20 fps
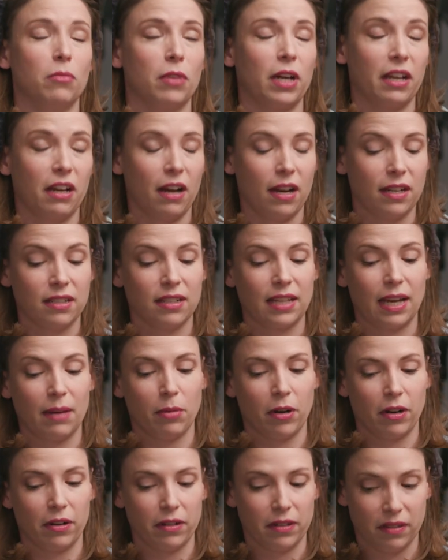When I got to that
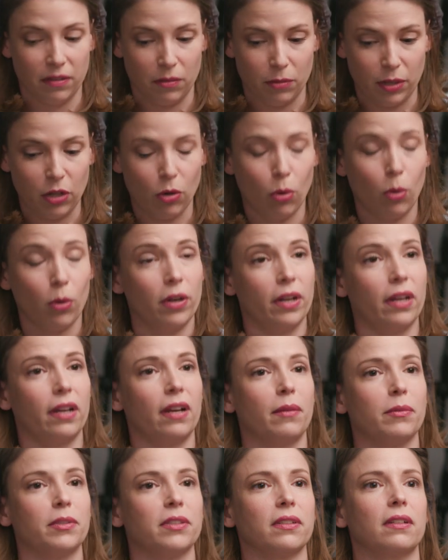part in the recording,
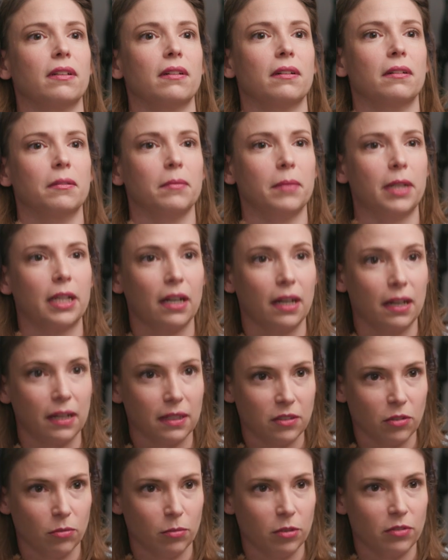I was like, oh my God,
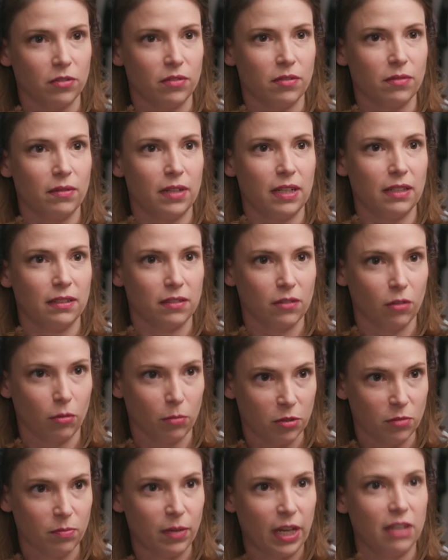it's
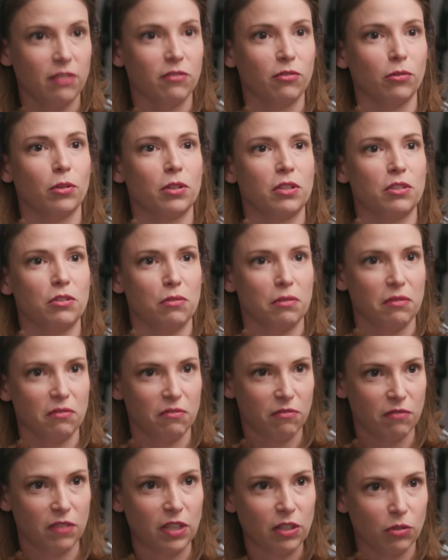almost painful, because you can
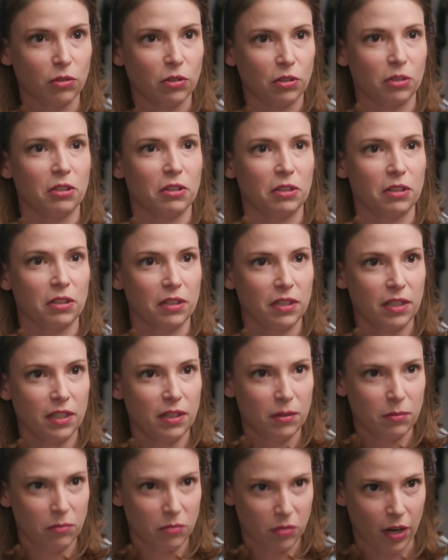feel her
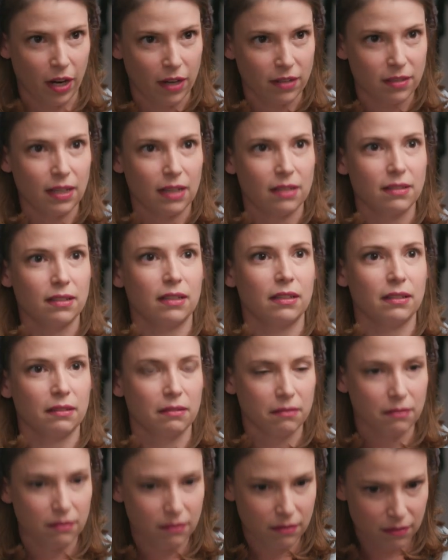
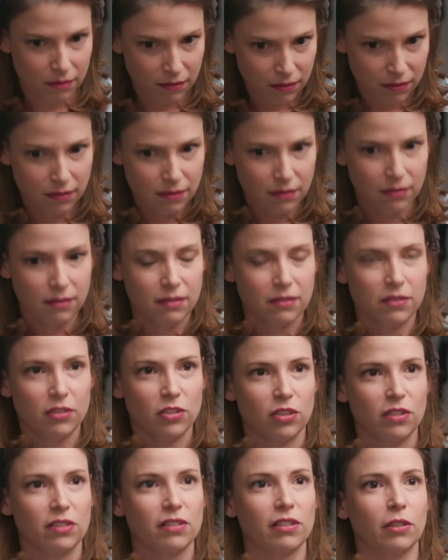processing,
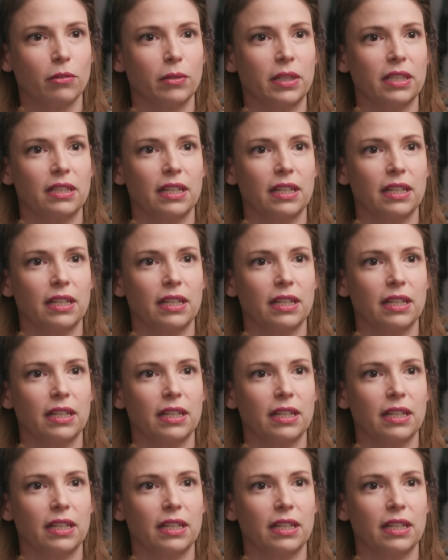just slowing